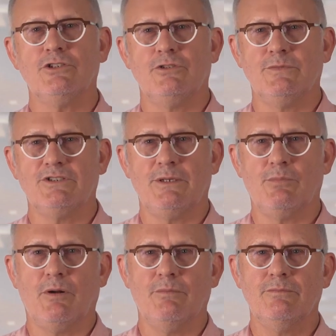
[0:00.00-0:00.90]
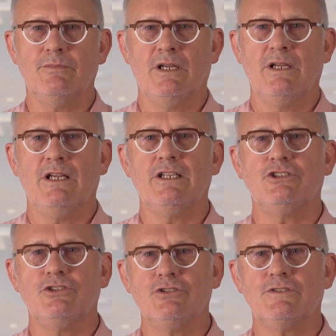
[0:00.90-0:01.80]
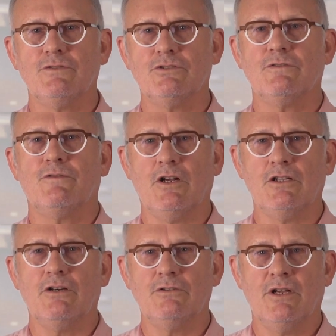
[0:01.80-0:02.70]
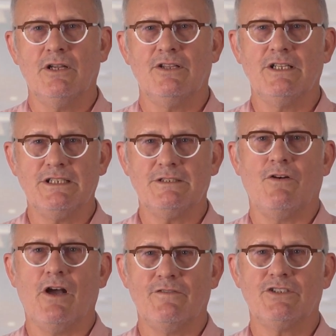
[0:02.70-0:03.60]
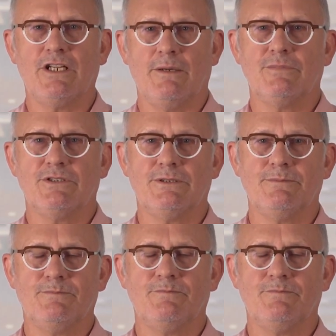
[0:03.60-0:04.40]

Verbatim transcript: a numeracy problem, it's useful to follow these five steps.